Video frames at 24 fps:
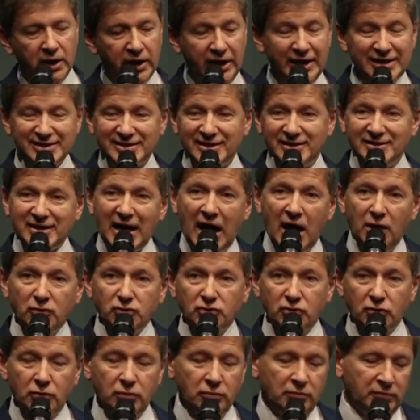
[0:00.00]
He says
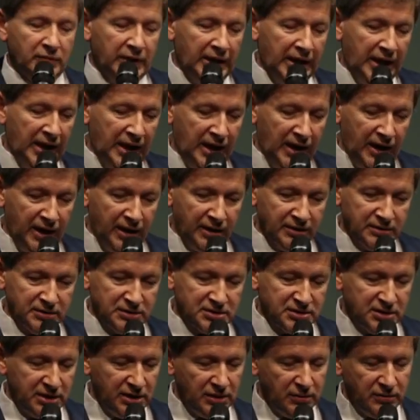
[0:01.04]
auto.
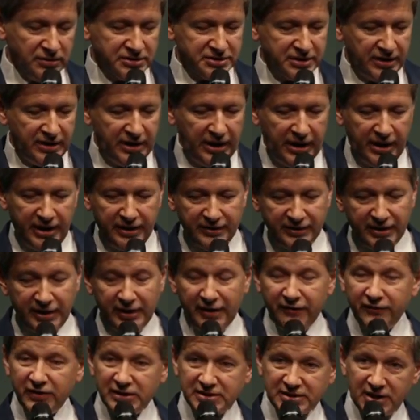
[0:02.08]
And he looks at it, and
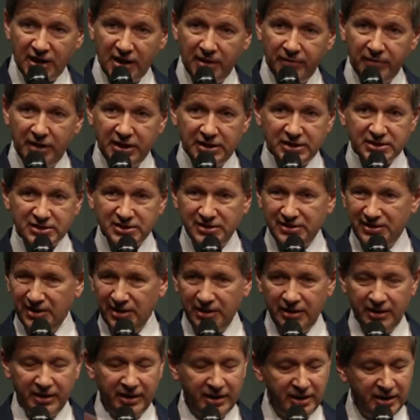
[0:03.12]
then every time
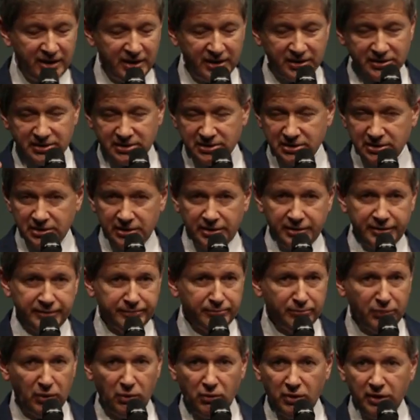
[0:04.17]
he gets
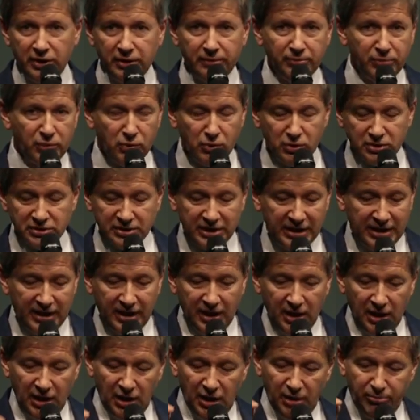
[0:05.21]
bored,
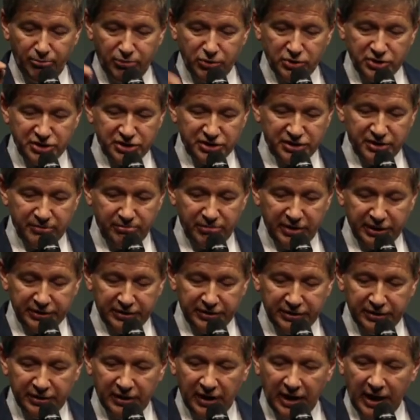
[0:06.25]
he pushes the
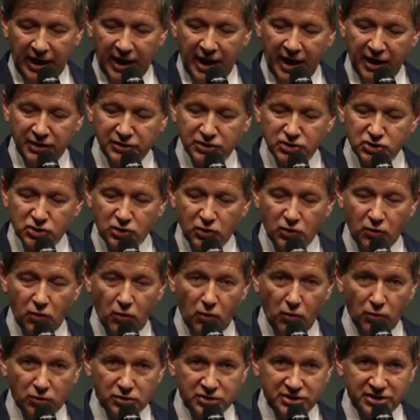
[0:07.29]
button and
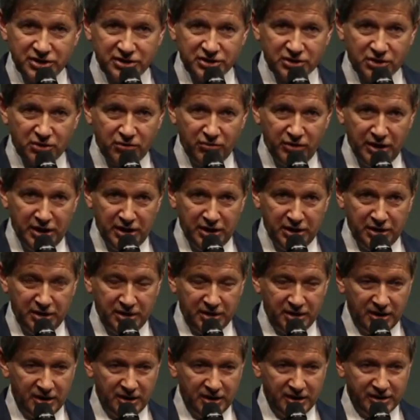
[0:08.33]
scrolls the screen
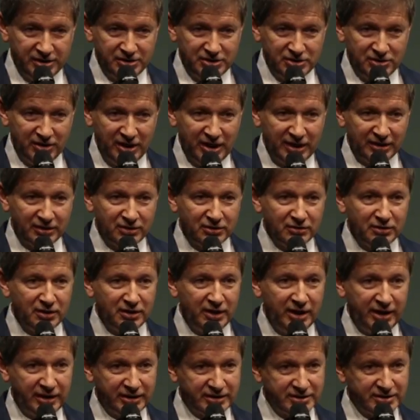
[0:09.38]
to get to the
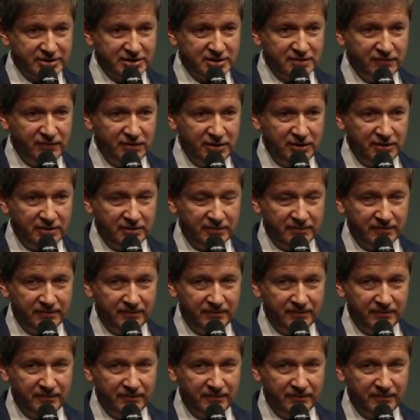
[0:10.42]
next video.